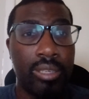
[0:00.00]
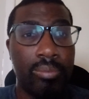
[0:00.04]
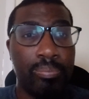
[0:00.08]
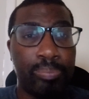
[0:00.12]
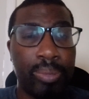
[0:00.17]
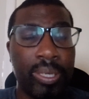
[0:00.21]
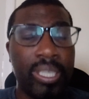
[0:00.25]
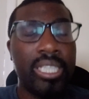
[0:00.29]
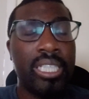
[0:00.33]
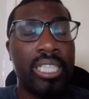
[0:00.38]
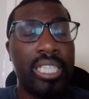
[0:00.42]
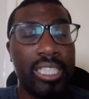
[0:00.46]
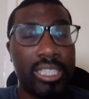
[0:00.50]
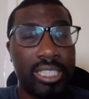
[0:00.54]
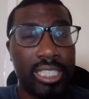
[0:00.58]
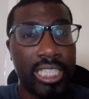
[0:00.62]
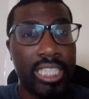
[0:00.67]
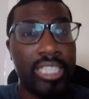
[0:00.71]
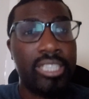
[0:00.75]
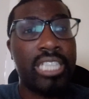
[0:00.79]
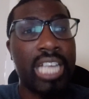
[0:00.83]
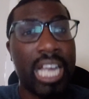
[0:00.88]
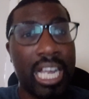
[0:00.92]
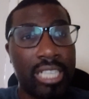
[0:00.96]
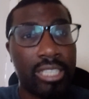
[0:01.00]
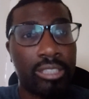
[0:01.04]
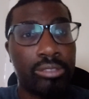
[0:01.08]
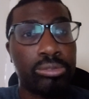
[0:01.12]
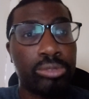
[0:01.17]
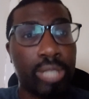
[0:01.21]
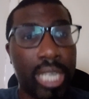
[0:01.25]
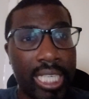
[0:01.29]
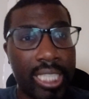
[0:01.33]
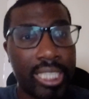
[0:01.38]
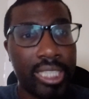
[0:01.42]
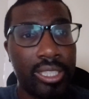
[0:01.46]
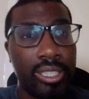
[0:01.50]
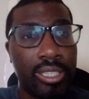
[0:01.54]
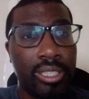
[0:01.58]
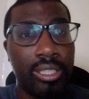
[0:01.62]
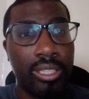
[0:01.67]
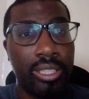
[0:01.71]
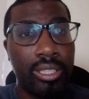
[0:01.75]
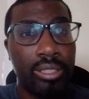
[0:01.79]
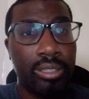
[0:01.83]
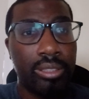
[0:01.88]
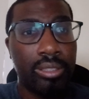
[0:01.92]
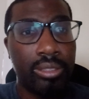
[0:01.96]
But is he that great?
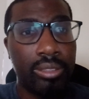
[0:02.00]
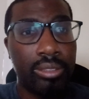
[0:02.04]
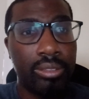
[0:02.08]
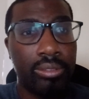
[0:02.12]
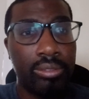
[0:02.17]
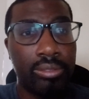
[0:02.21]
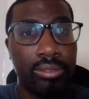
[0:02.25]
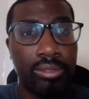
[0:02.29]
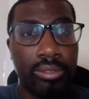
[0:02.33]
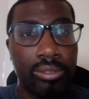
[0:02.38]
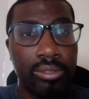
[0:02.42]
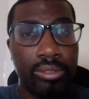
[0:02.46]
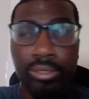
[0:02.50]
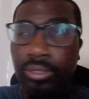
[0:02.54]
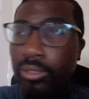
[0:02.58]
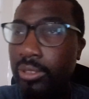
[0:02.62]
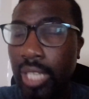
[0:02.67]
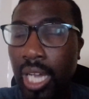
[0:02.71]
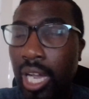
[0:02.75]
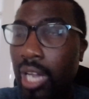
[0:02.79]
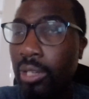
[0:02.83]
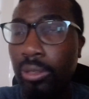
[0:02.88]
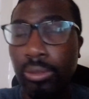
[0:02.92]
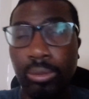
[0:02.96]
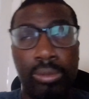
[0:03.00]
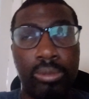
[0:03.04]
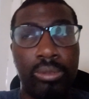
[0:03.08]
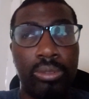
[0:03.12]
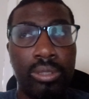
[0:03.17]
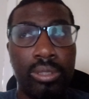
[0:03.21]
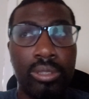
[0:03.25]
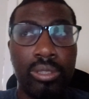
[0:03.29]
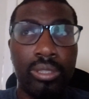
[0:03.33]
No.